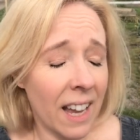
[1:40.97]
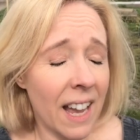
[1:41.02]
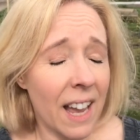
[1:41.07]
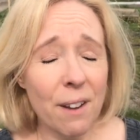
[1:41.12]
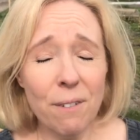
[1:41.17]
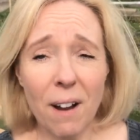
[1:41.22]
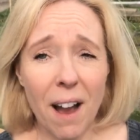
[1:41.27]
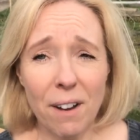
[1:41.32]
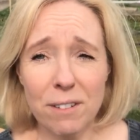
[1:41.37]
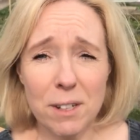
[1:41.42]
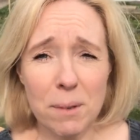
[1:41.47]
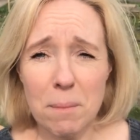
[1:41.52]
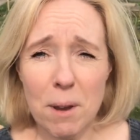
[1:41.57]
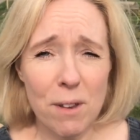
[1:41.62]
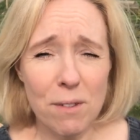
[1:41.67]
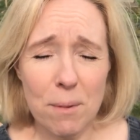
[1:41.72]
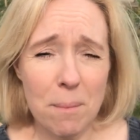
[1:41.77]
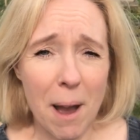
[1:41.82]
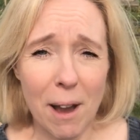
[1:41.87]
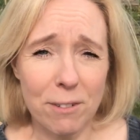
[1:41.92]
If I have to
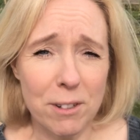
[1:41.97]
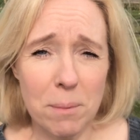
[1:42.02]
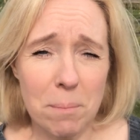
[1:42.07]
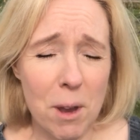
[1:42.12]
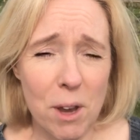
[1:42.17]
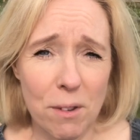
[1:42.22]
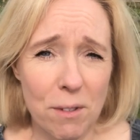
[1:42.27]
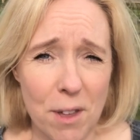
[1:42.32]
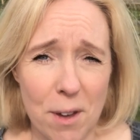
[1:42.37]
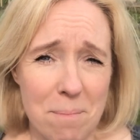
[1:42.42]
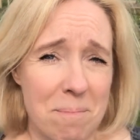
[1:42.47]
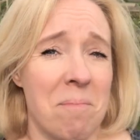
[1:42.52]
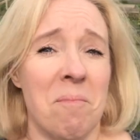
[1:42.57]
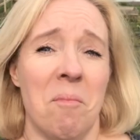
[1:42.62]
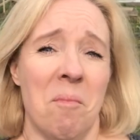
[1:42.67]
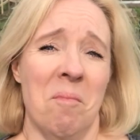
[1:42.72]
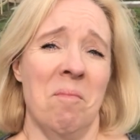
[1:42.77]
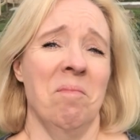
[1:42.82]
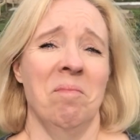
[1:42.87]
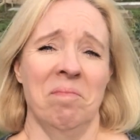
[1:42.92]
move them, I have to move them.
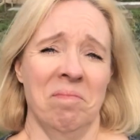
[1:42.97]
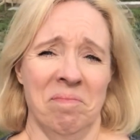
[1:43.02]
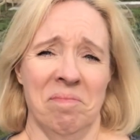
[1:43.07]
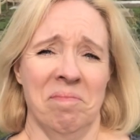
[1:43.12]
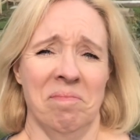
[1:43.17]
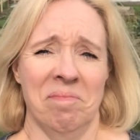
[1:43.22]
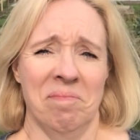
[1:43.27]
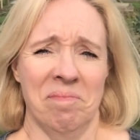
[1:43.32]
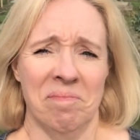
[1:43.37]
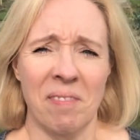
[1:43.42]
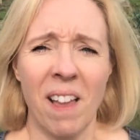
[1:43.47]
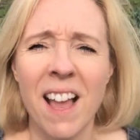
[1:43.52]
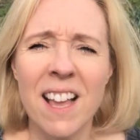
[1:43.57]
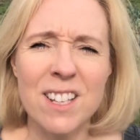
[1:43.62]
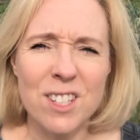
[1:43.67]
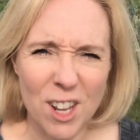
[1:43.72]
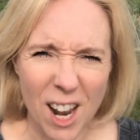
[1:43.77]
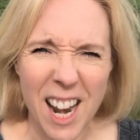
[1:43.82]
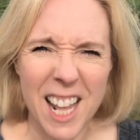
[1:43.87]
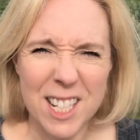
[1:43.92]

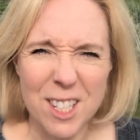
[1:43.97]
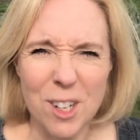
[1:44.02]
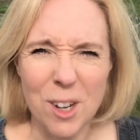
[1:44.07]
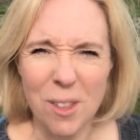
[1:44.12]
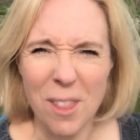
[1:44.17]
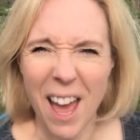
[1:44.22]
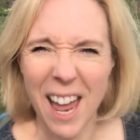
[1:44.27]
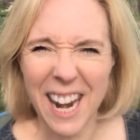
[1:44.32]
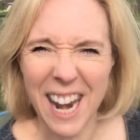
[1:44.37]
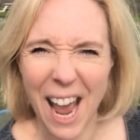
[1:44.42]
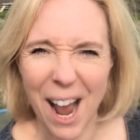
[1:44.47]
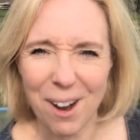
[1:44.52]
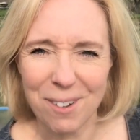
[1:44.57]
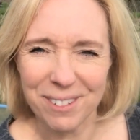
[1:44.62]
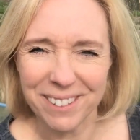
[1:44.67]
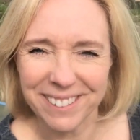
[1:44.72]
So let's do that now.